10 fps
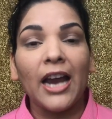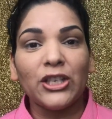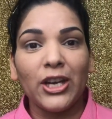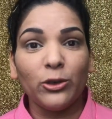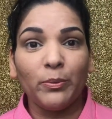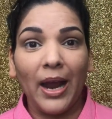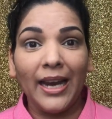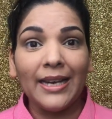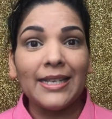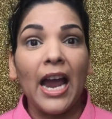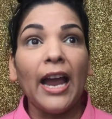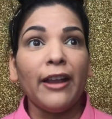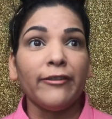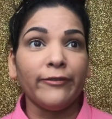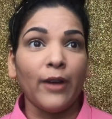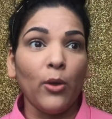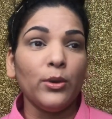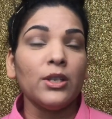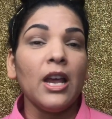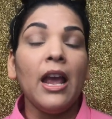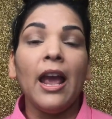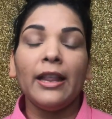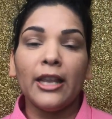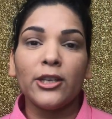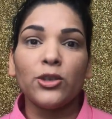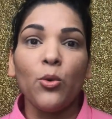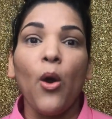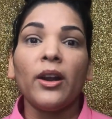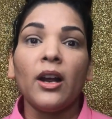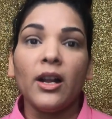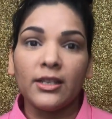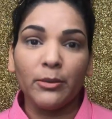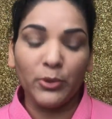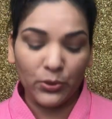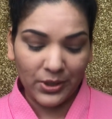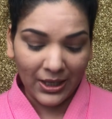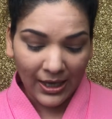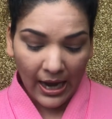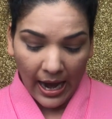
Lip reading: eyeshadow palette I have found, and that's too on Ulta Beauty.